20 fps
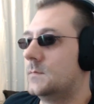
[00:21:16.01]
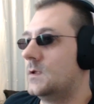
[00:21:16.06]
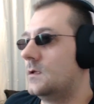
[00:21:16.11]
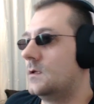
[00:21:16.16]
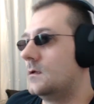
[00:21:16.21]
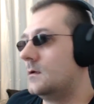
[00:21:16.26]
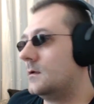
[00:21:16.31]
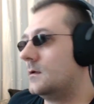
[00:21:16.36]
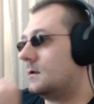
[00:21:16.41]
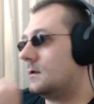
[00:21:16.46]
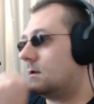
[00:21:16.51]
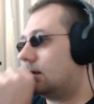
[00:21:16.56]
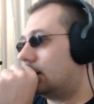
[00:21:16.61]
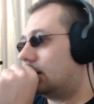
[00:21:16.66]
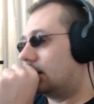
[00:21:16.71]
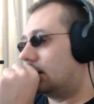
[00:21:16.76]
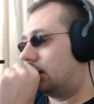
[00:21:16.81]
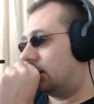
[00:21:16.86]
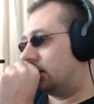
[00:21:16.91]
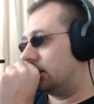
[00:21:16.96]

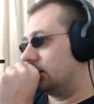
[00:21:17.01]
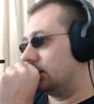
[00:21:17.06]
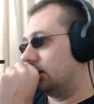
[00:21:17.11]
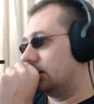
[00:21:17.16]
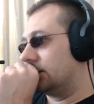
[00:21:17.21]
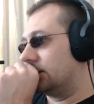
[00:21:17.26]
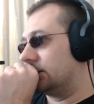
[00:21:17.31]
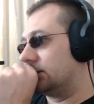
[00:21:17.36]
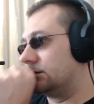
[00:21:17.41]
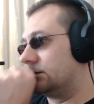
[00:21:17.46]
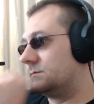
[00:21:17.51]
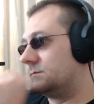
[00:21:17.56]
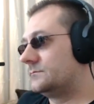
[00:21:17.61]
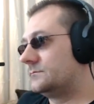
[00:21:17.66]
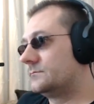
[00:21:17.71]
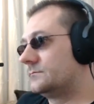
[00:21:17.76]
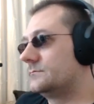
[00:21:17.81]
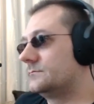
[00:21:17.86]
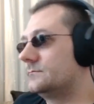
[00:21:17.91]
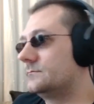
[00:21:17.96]

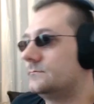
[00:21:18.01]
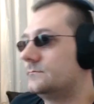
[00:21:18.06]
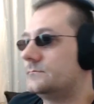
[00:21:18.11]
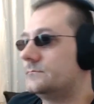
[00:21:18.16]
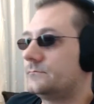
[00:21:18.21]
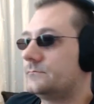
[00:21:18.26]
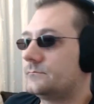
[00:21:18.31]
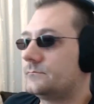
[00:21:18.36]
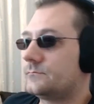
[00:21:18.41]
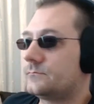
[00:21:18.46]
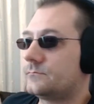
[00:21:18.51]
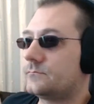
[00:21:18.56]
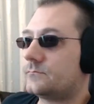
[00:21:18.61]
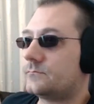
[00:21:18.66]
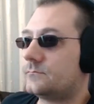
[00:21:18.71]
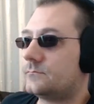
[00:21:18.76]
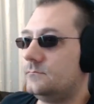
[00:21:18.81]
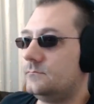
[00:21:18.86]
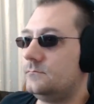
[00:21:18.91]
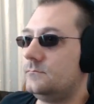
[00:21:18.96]

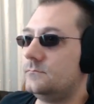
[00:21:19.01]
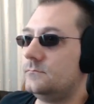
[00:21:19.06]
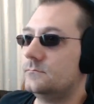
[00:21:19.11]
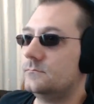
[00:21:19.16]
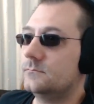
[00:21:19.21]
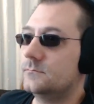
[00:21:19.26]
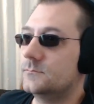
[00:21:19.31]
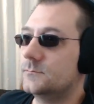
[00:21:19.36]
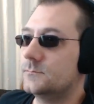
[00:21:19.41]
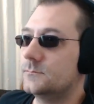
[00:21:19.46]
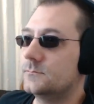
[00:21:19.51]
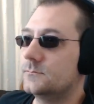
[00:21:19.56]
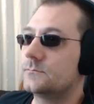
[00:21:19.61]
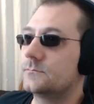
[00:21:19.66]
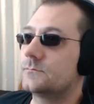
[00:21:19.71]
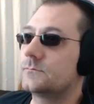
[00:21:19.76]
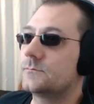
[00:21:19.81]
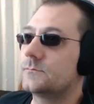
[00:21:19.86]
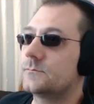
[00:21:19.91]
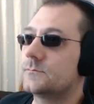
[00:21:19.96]

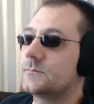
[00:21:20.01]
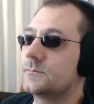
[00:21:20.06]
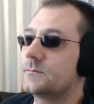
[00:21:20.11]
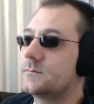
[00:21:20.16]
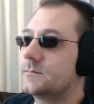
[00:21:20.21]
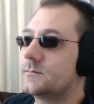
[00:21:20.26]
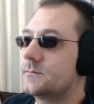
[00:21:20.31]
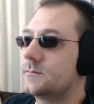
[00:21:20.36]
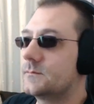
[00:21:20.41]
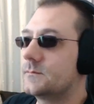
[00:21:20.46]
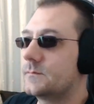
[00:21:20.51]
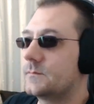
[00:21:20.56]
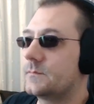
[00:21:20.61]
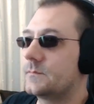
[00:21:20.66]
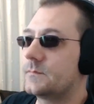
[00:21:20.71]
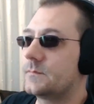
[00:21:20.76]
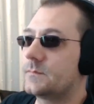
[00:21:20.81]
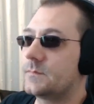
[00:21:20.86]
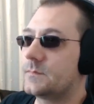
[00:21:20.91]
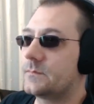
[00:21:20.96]

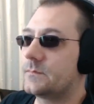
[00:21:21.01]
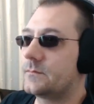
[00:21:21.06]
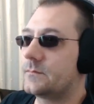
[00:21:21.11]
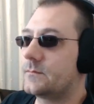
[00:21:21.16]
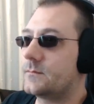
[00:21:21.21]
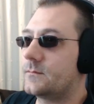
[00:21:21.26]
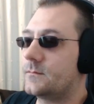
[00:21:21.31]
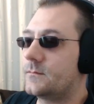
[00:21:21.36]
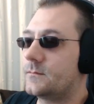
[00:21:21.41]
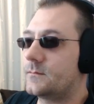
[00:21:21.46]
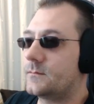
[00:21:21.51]
(not speaking)